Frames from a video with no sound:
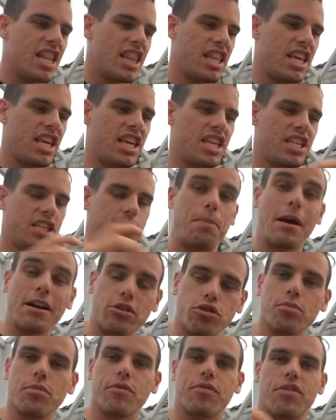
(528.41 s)
the
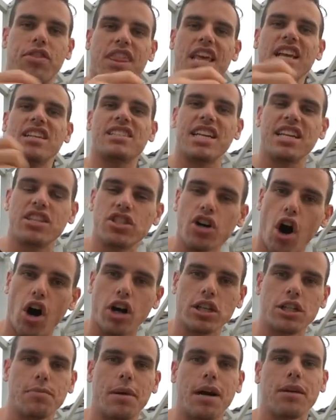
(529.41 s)
spectrum of things that he
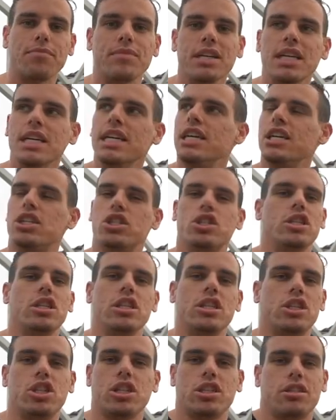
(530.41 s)
talks about is,
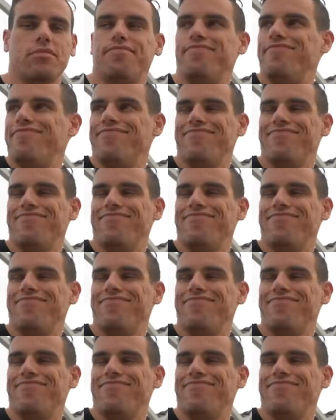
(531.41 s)
is just